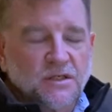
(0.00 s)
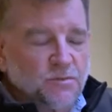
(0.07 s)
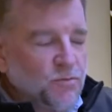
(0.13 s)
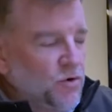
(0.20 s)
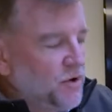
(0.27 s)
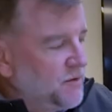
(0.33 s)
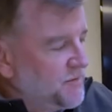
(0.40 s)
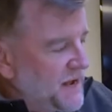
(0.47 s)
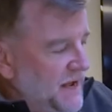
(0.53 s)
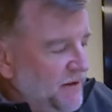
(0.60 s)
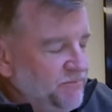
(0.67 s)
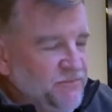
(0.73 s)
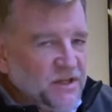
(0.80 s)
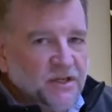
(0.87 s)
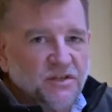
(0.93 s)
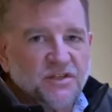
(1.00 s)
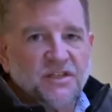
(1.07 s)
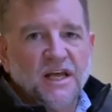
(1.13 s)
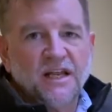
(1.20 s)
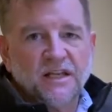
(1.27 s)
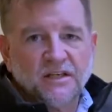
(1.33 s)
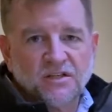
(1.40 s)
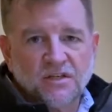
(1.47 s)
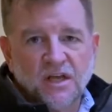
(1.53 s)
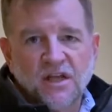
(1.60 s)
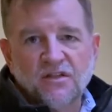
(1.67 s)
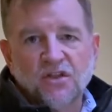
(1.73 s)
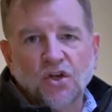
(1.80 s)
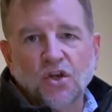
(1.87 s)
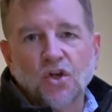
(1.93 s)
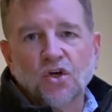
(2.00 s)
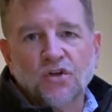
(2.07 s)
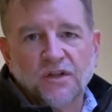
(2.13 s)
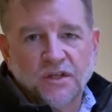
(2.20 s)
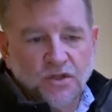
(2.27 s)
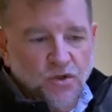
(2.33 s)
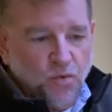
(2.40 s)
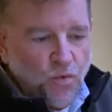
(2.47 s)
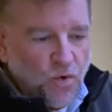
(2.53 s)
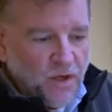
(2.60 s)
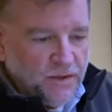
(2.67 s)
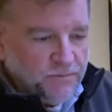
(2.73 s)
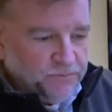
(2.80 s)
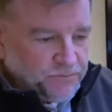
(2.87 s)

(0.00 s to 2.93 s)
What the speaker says: more about aesthetics and the look that you want.